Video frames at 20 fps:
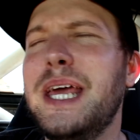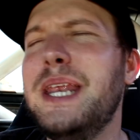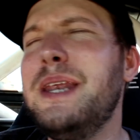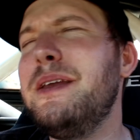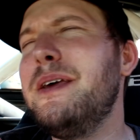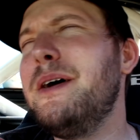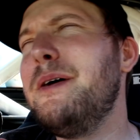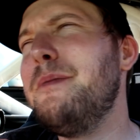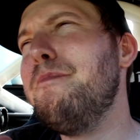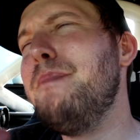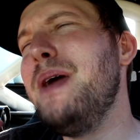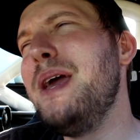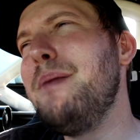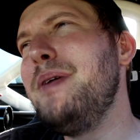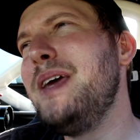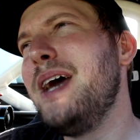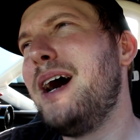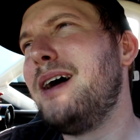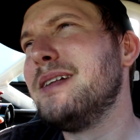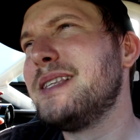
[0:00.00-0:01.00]
And
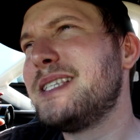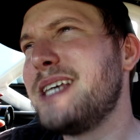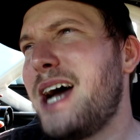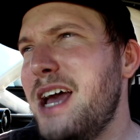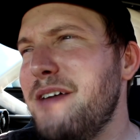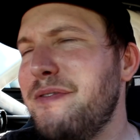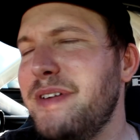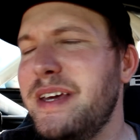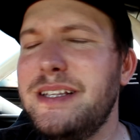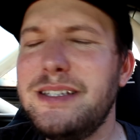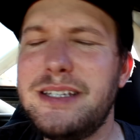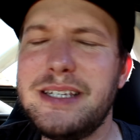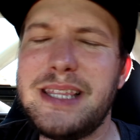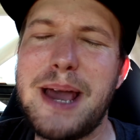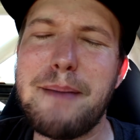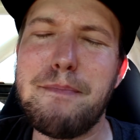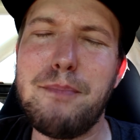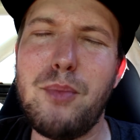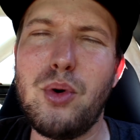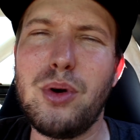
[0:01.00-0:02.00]
maybe I'll dive into
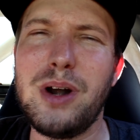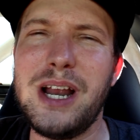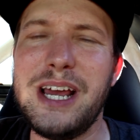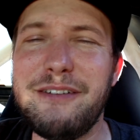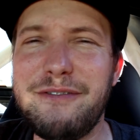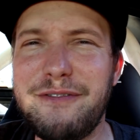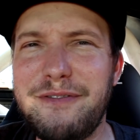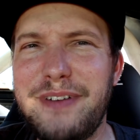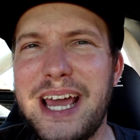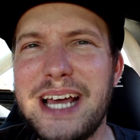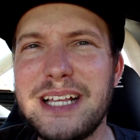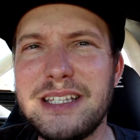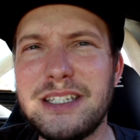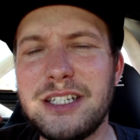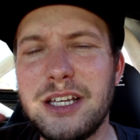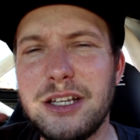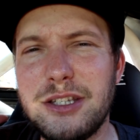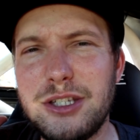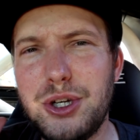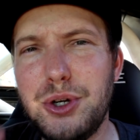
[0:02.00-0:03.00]
that more
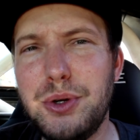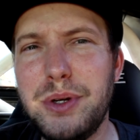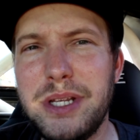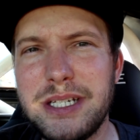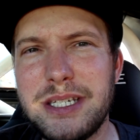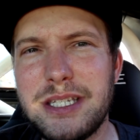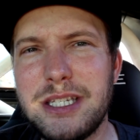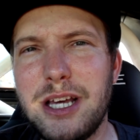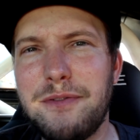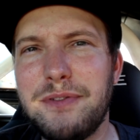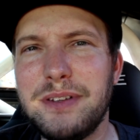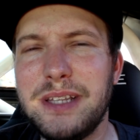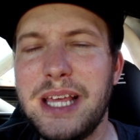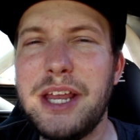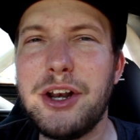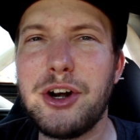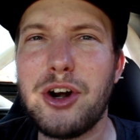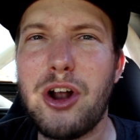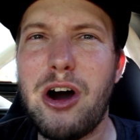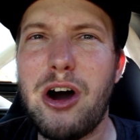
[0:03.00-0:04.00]
advanced tuning stuff later